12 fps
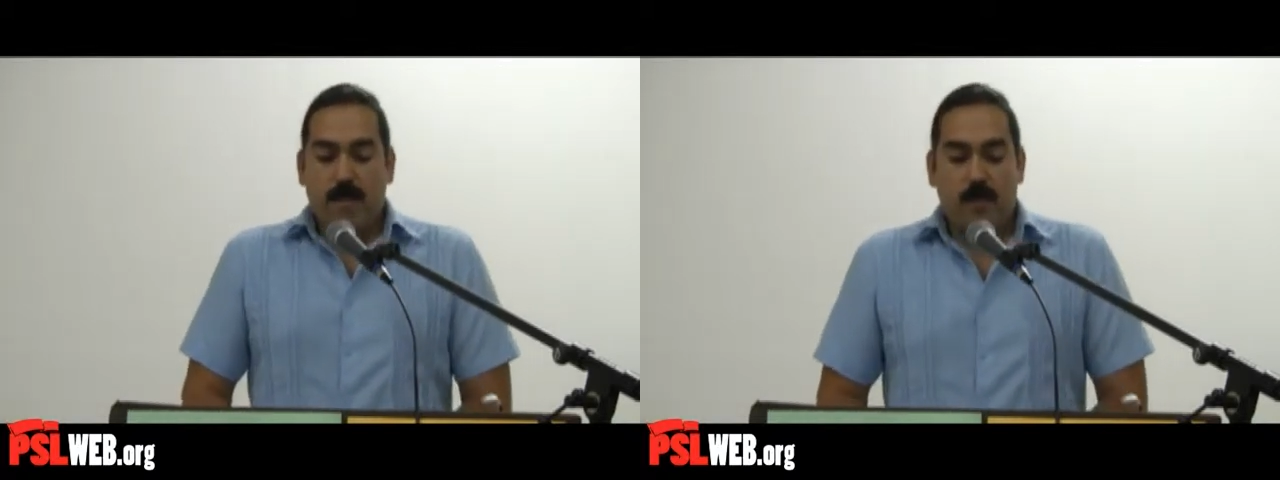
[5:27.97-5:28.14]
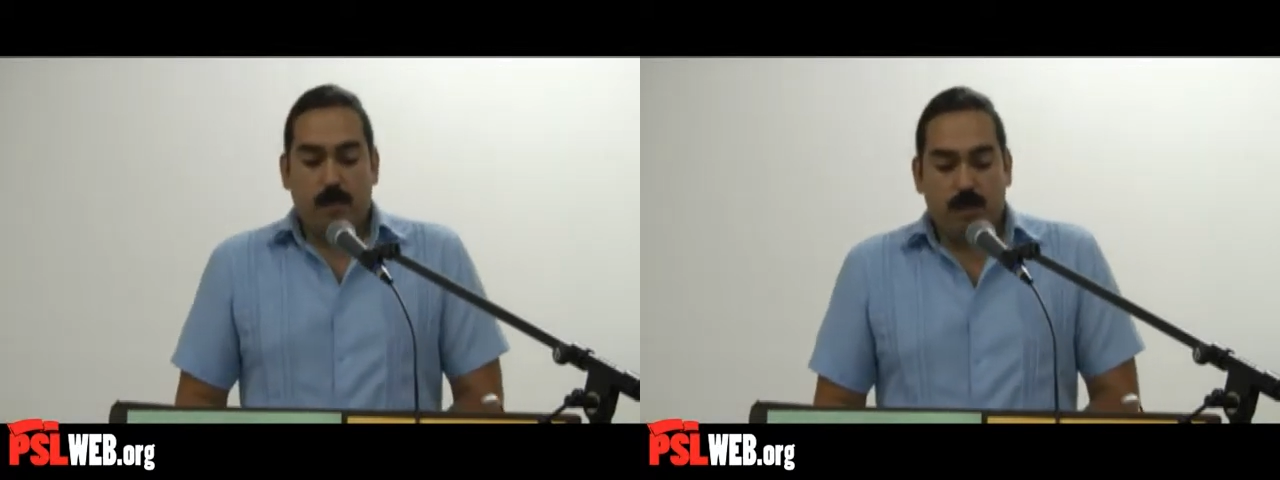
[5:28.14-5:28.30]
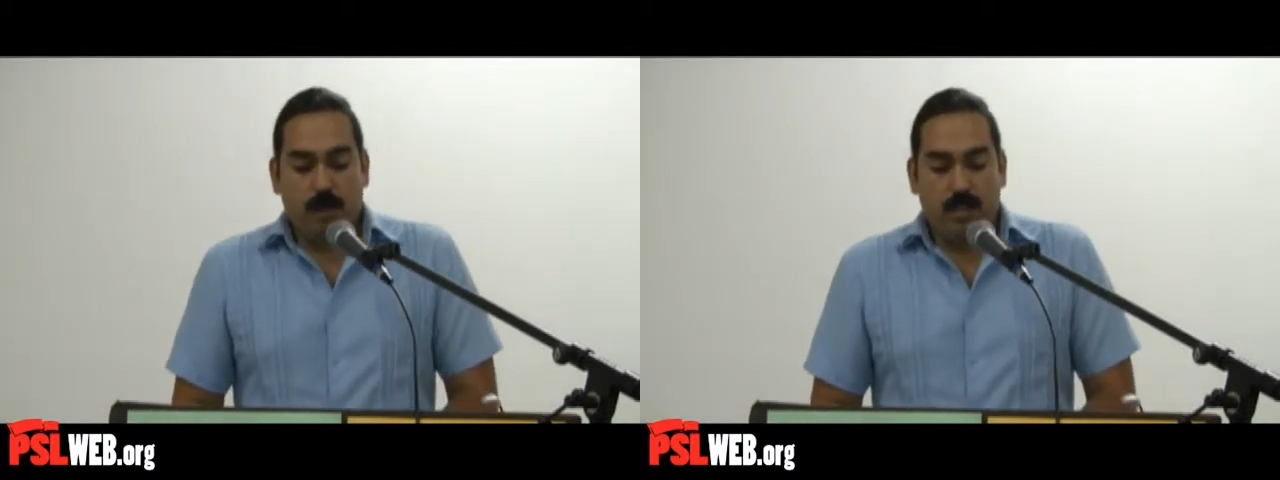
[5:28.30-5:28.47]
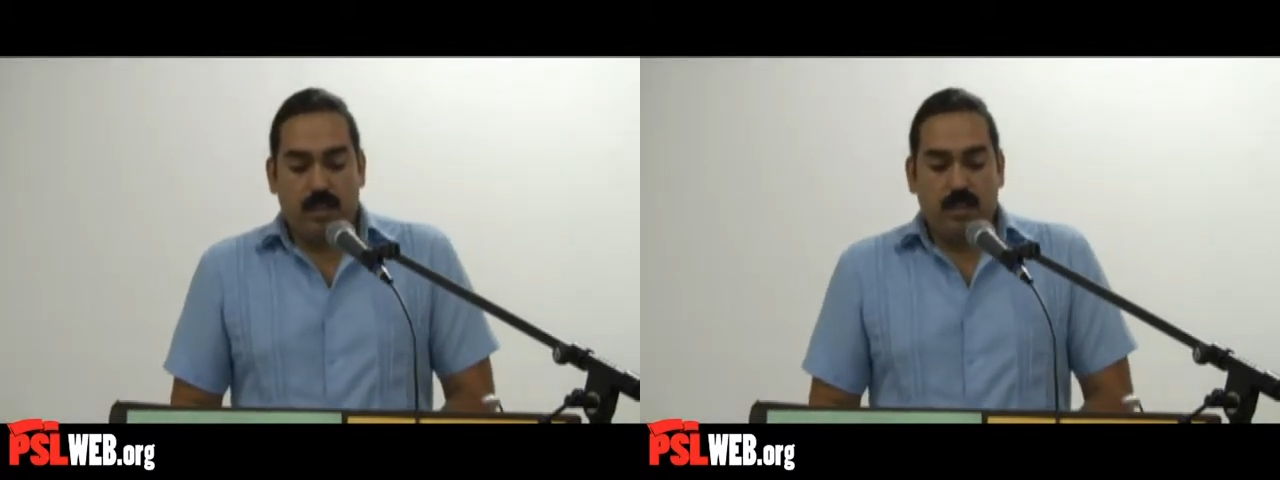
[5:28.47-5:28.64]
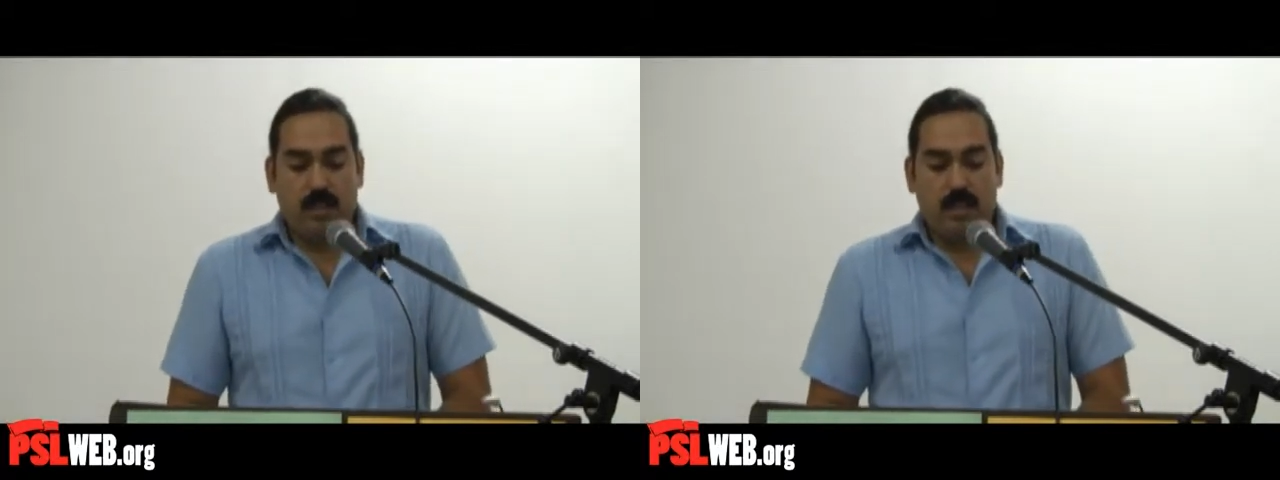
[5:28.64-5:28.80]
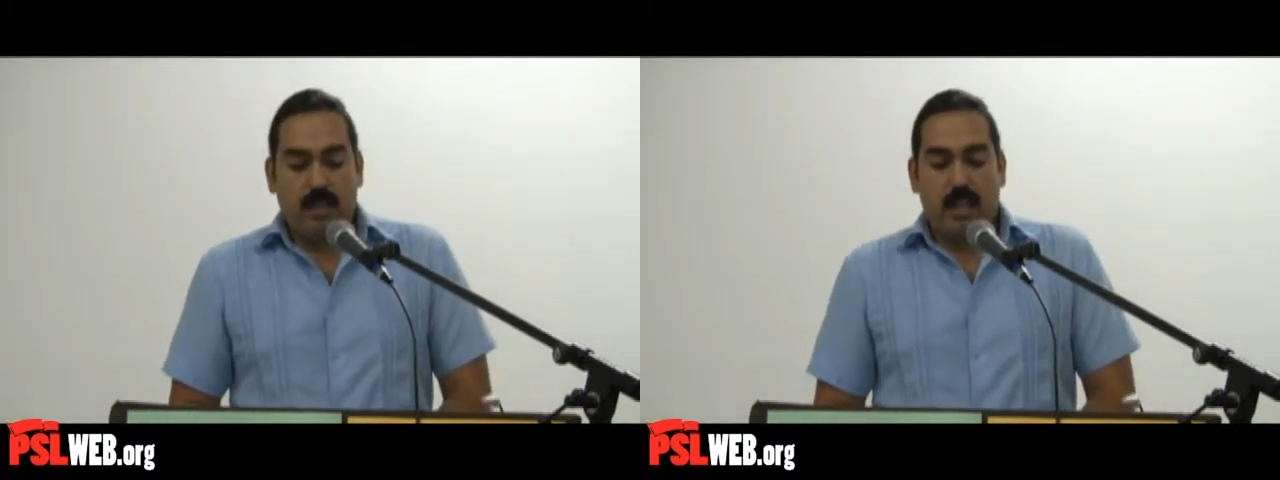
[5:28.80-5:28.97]
the
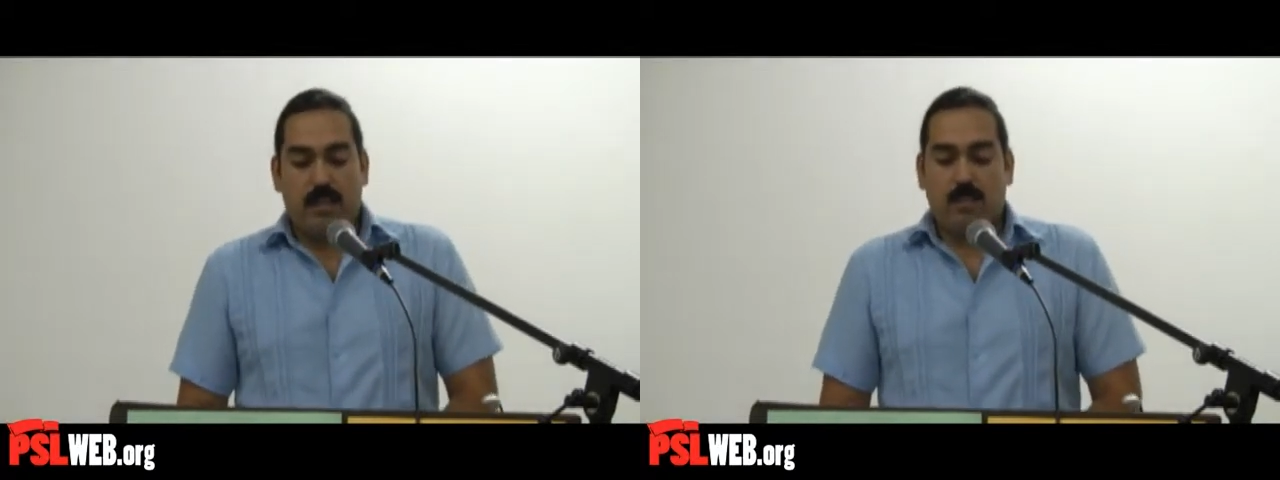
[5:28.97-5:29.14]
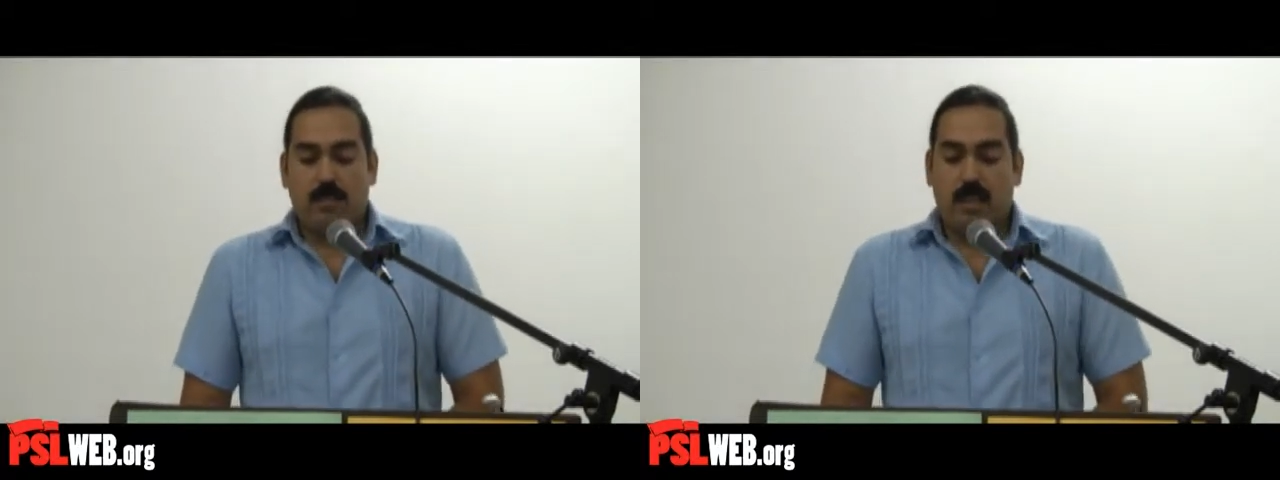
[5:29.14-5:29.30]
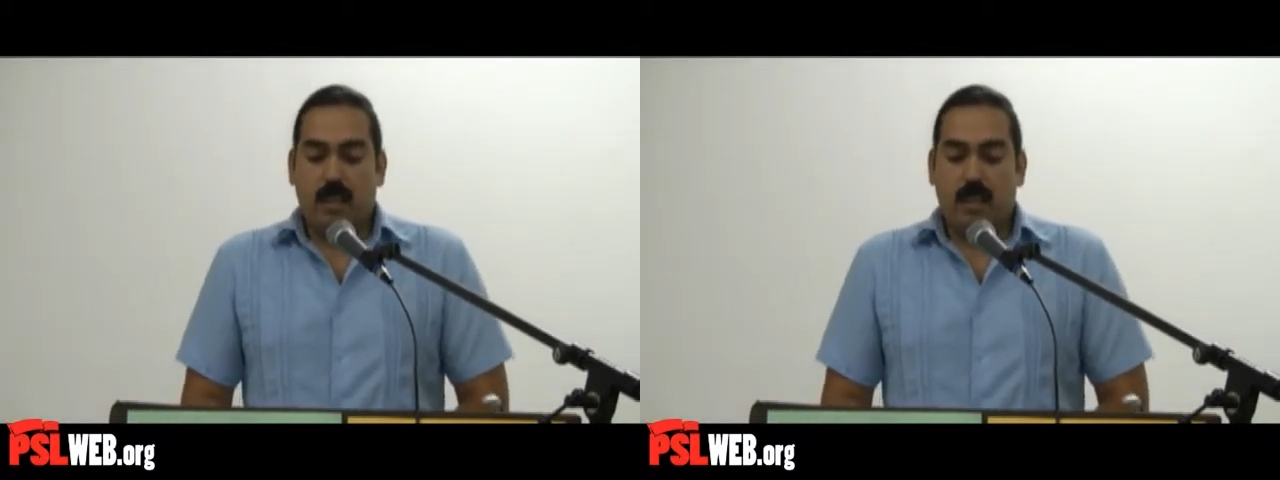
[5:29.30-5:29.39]
protests on the national